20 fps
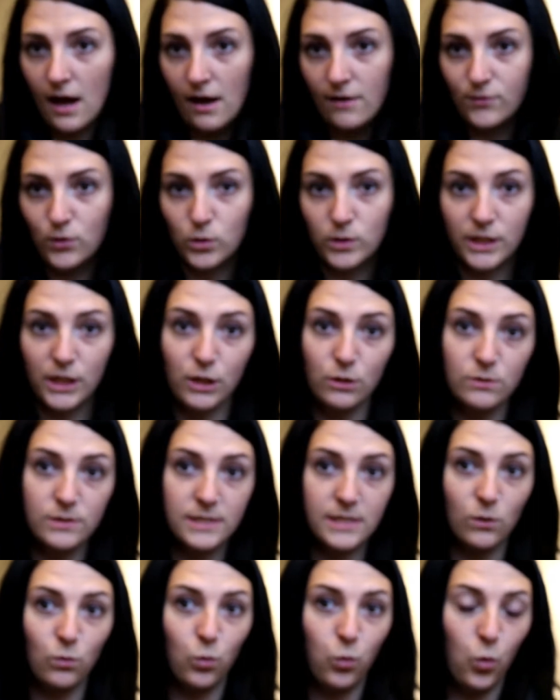I've only
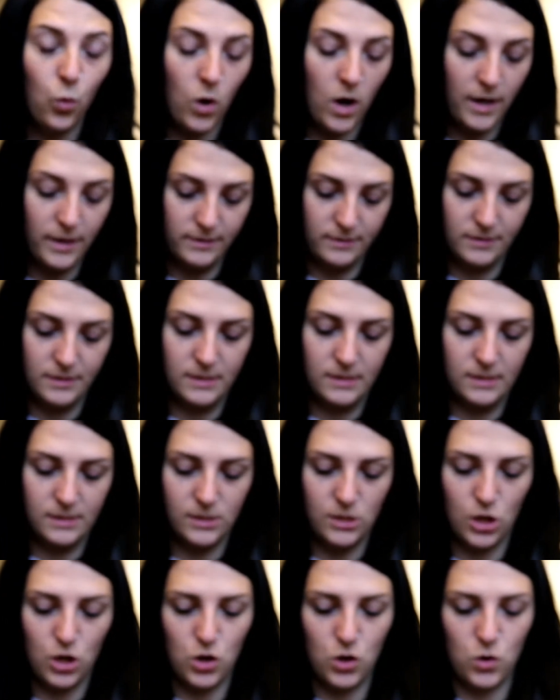used it once,
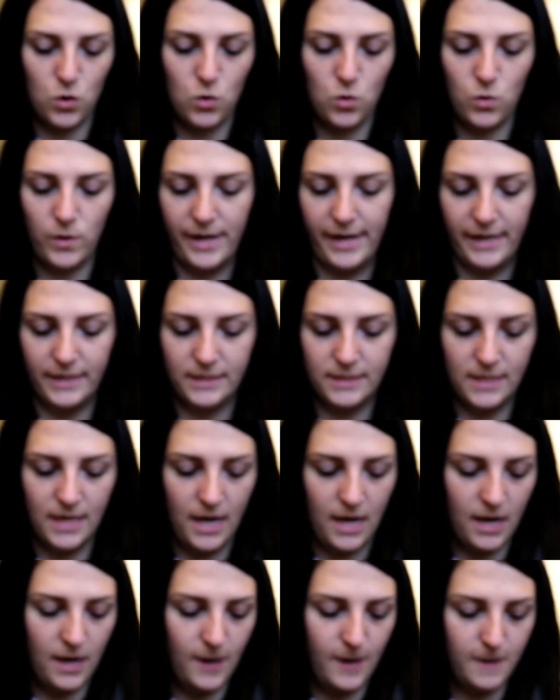so it
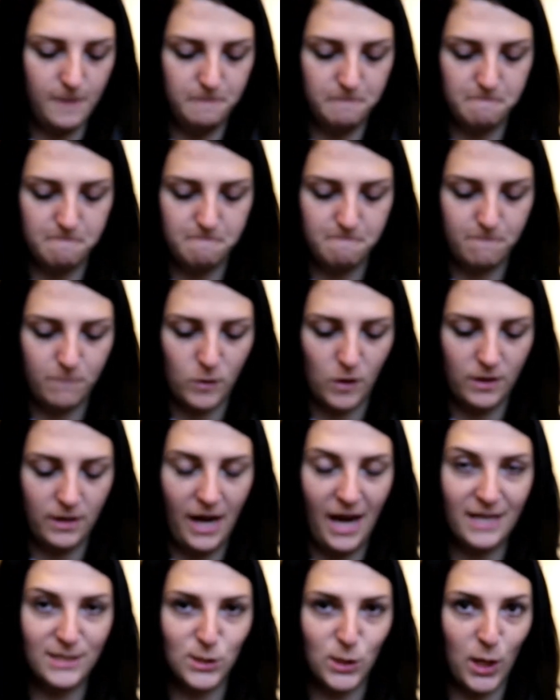uh,
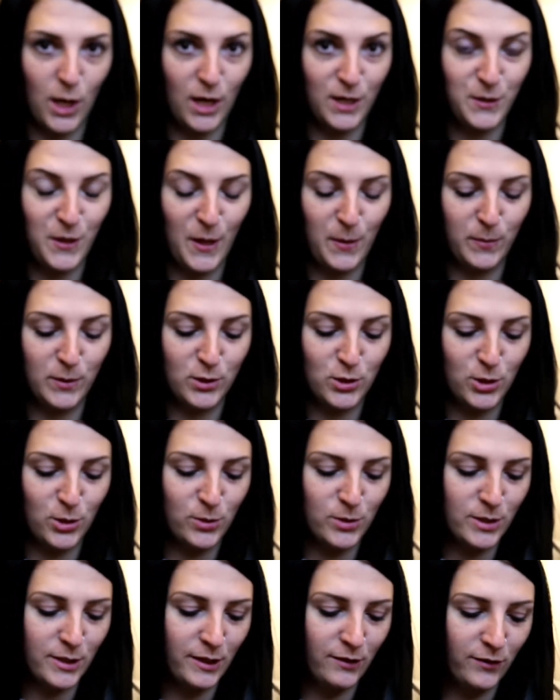hasn't gotten that much
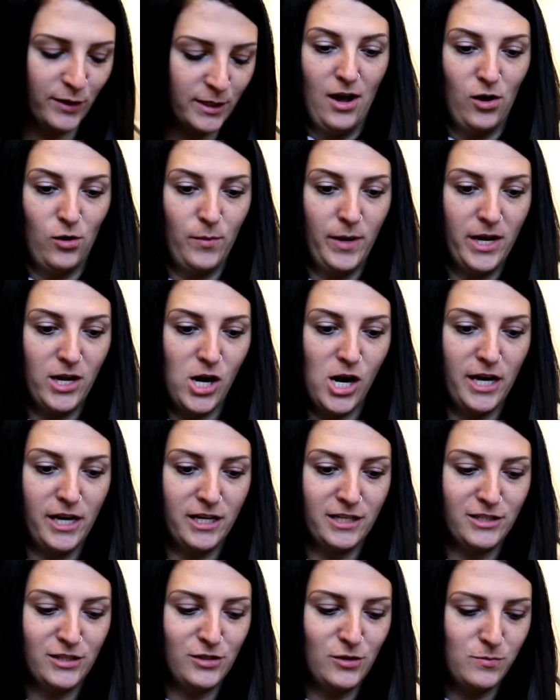use out of it. Oh my god, I
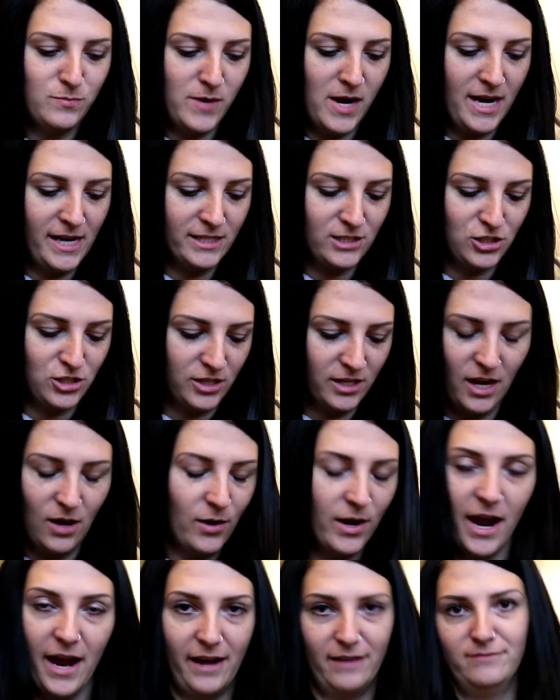got so much!
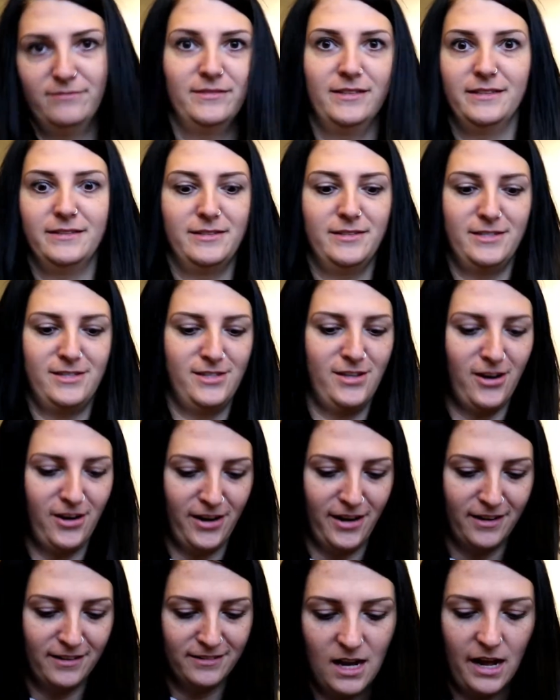Okay, let's
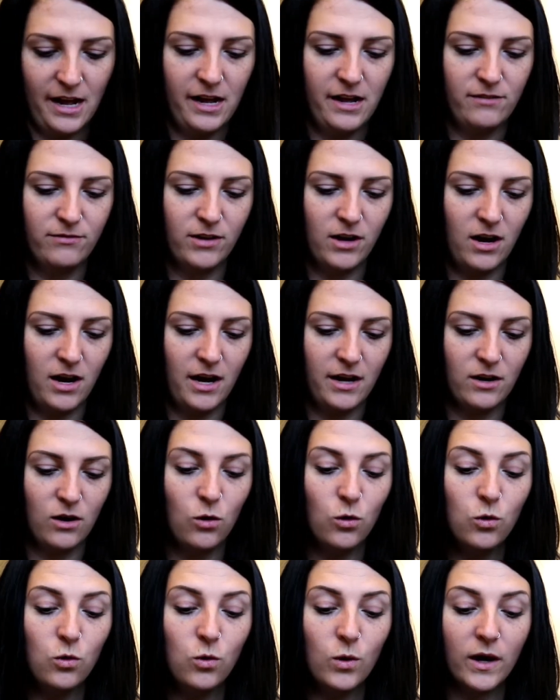start it. I've got,
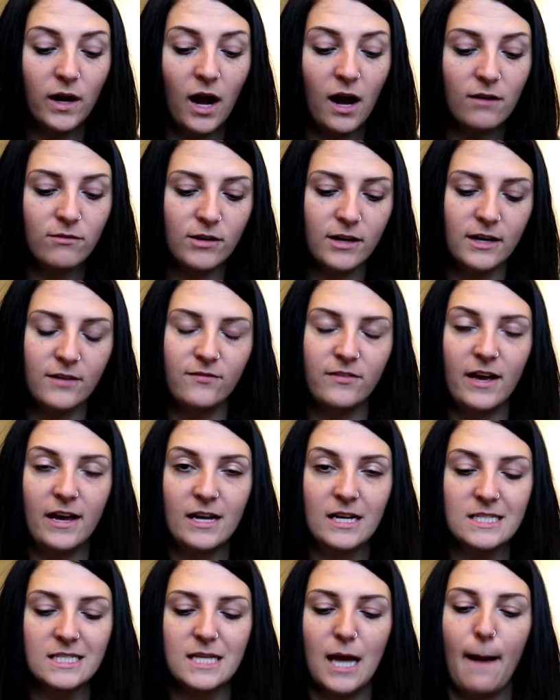oh, a Cover
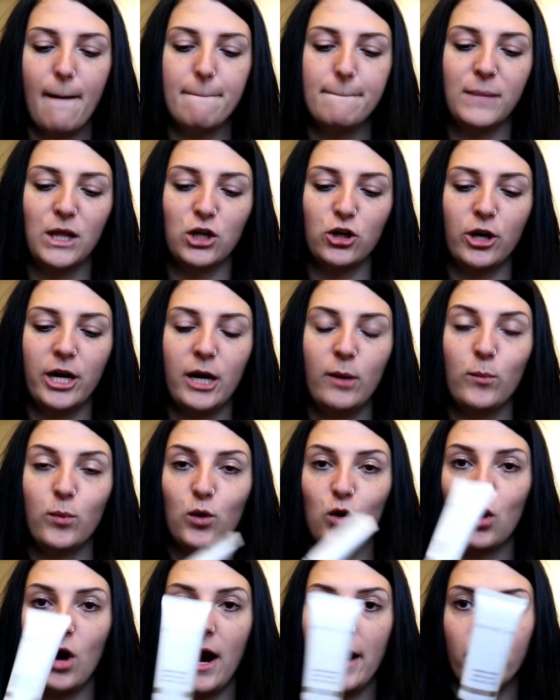FX Blurring
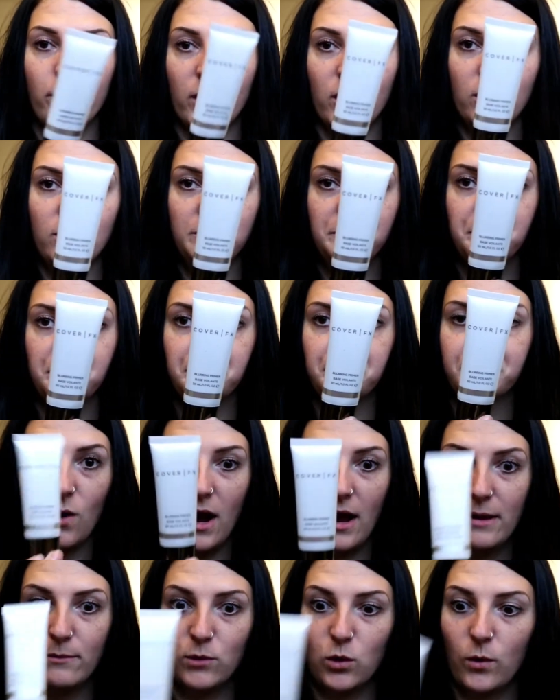Primer. Well,
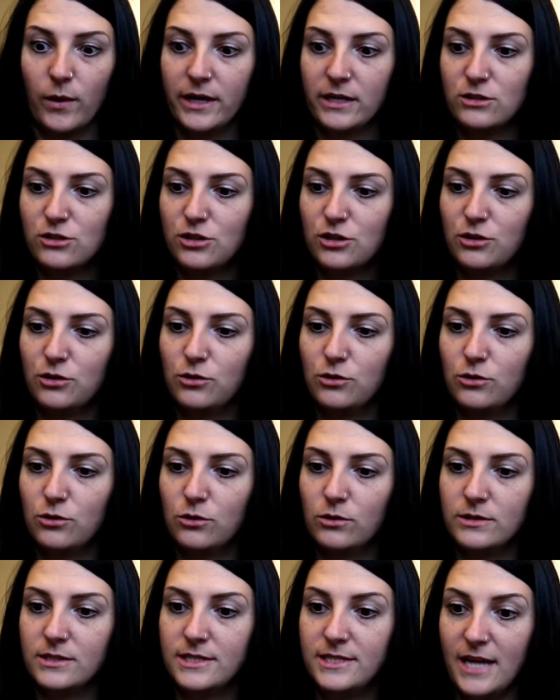I'm going
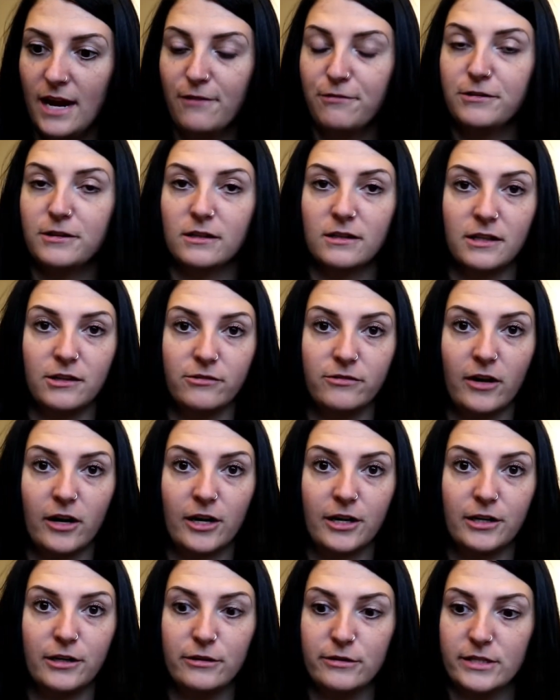to definitely
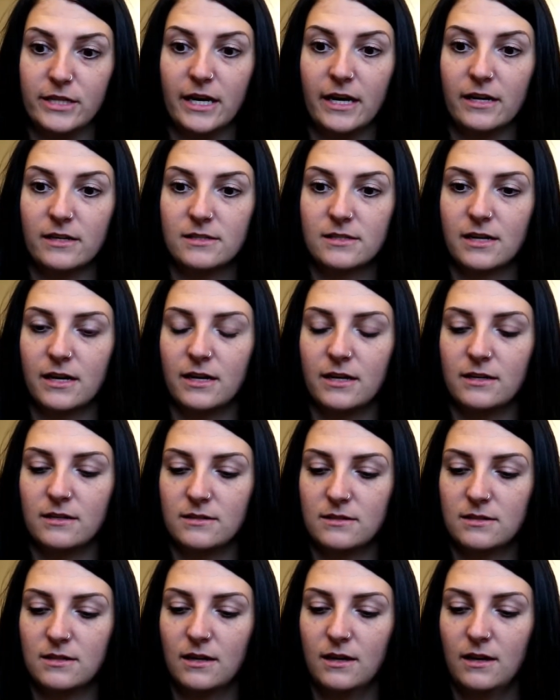fucking use this,
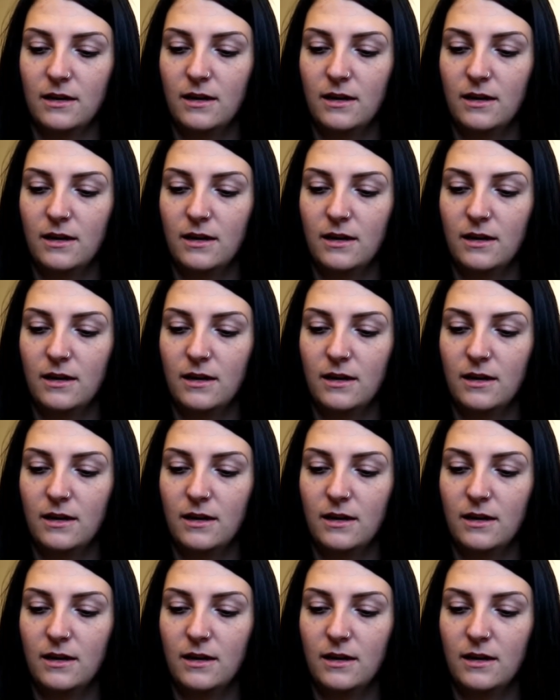because